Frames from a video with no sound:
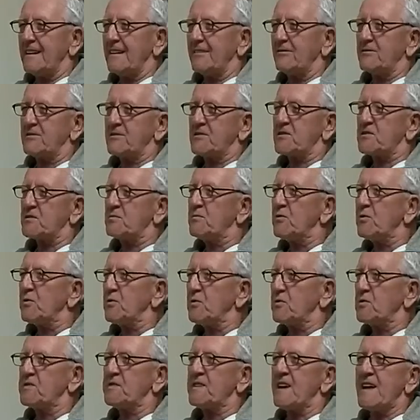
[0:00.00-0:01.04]
It was a
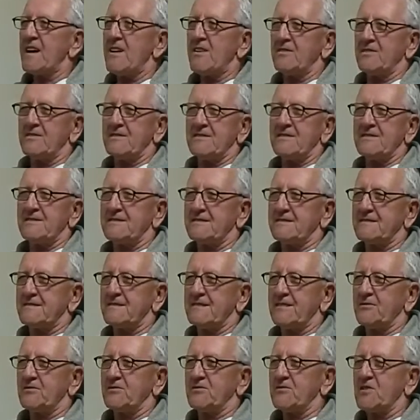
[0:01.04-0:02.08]
smoother sound.
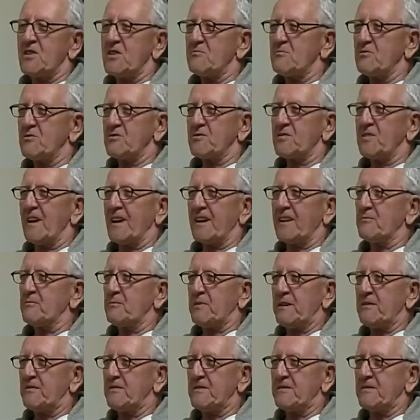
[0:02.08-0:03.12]
It was almost like a
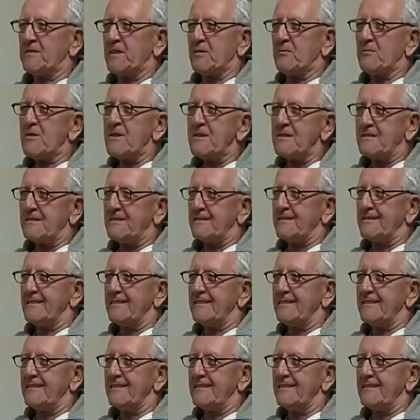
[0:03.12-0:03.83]
P fifty-one.